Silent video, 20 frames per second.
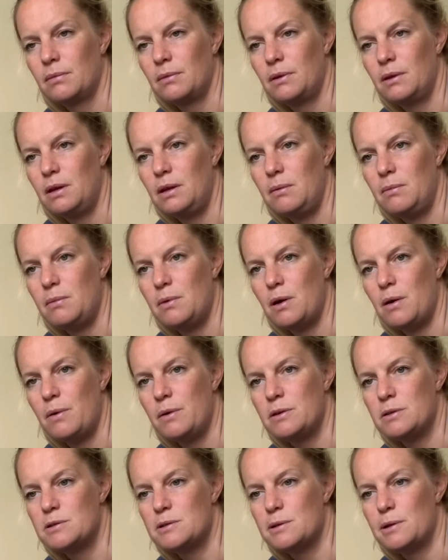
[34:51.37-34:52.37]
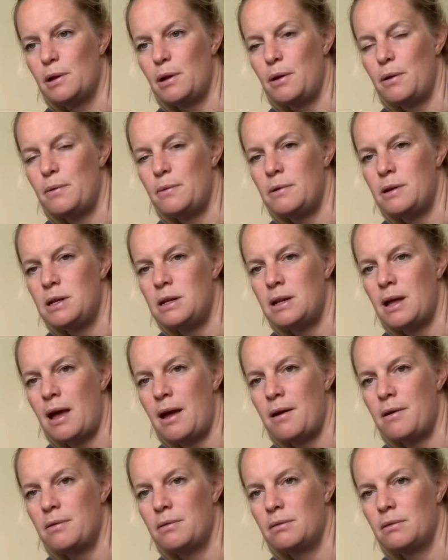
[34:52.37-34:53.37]
Keep going slowly
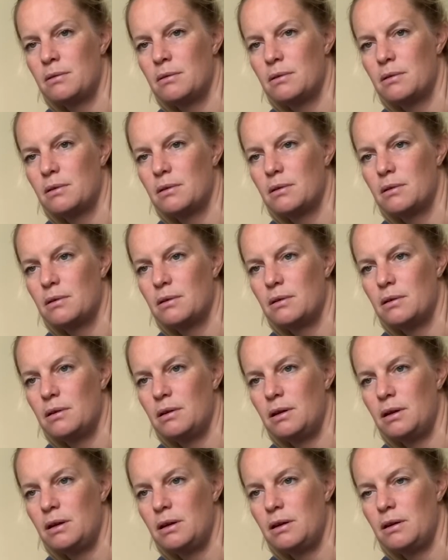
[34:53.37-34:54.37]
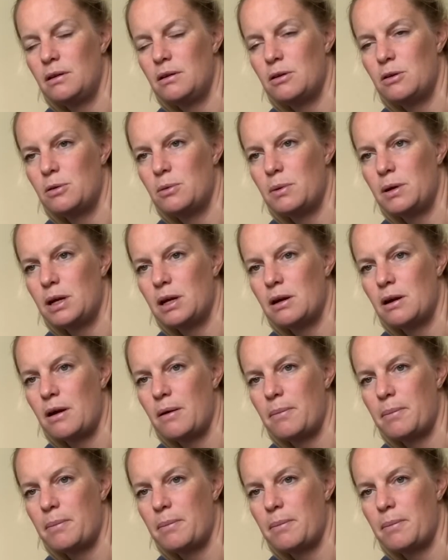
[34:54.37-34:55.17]
down and quick up.